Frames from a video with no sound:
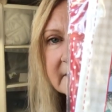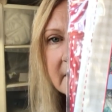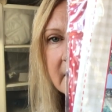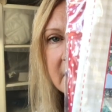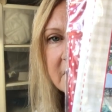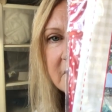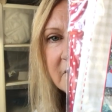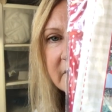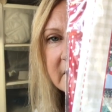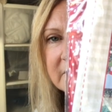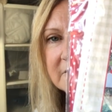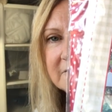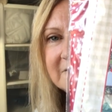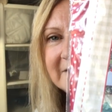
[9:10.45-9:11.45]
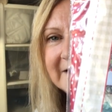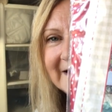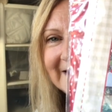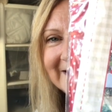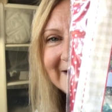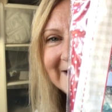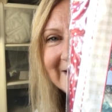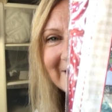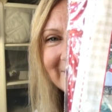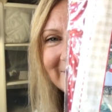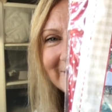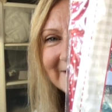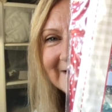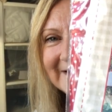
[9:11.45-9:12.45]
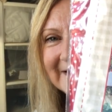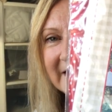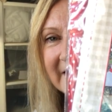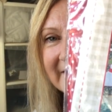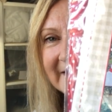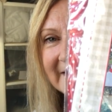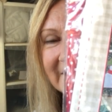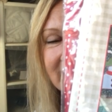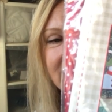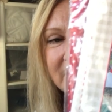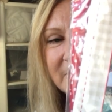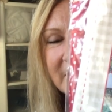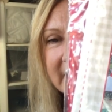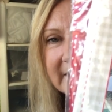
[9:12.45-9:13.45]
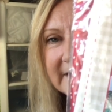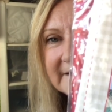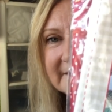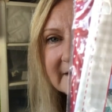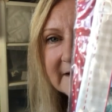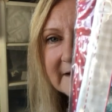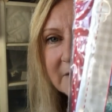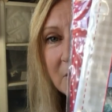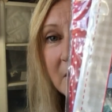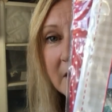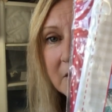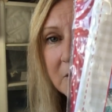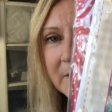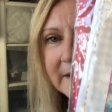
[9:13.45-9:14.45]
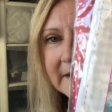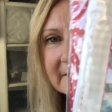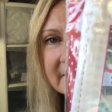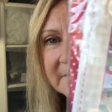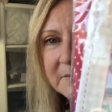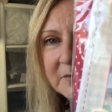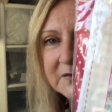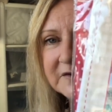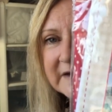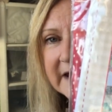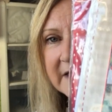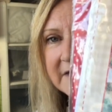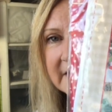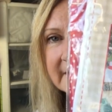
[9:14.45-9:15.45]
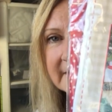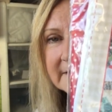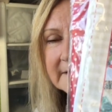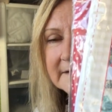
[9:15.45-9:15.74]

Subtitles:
I thought they were really cute and they look quite easy, quite quick to put together,